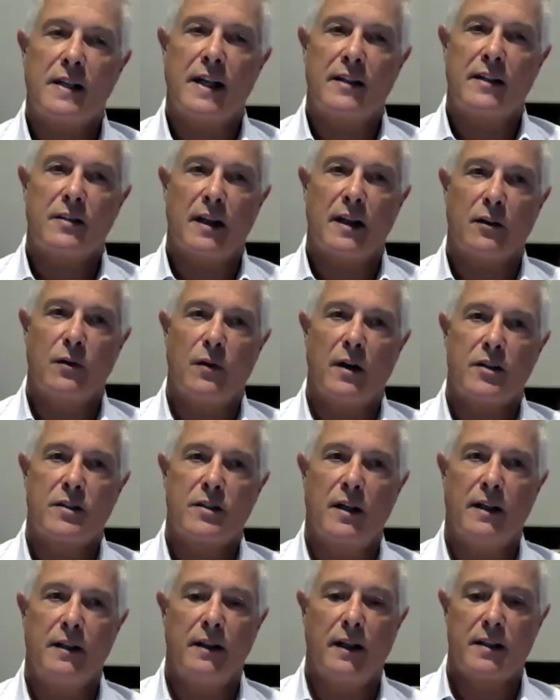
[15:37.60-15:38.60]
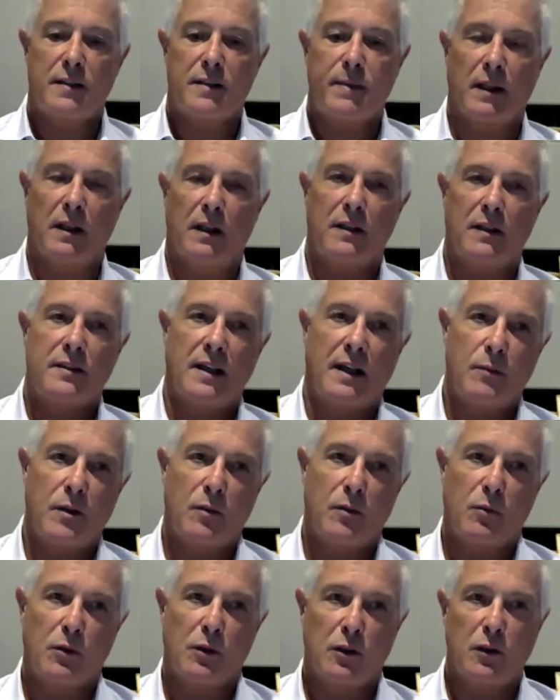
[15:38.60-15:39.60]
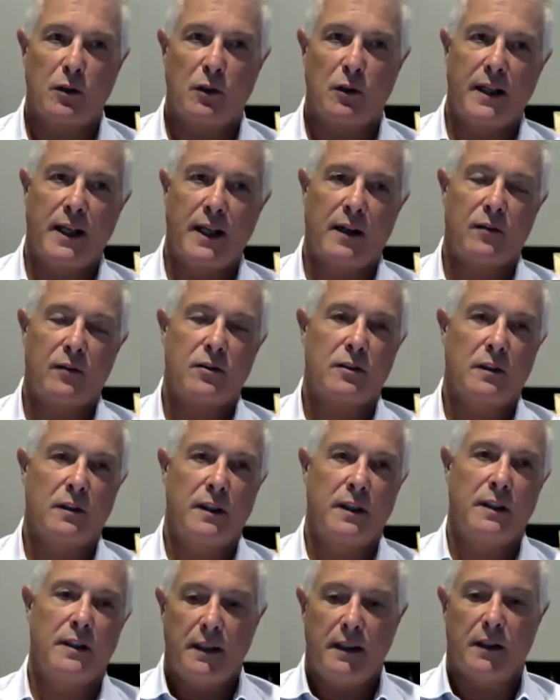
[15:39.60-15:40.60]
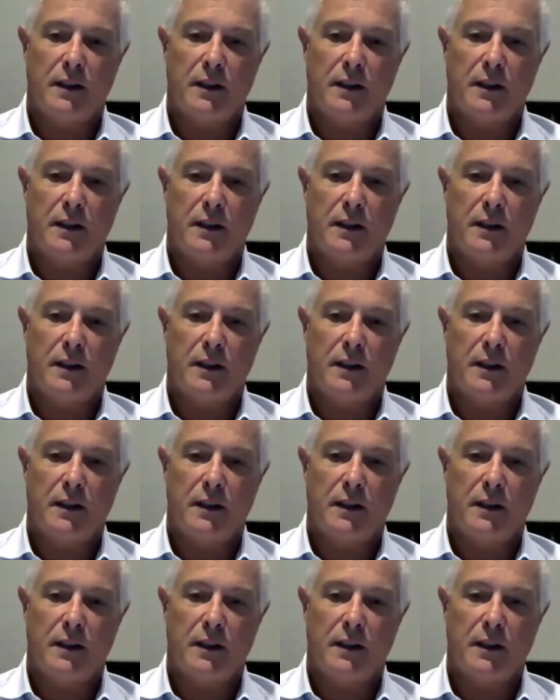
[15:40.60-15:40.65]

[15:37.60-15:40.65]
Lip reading: to answer that question, I spent a lot of time with the World Gold Council, and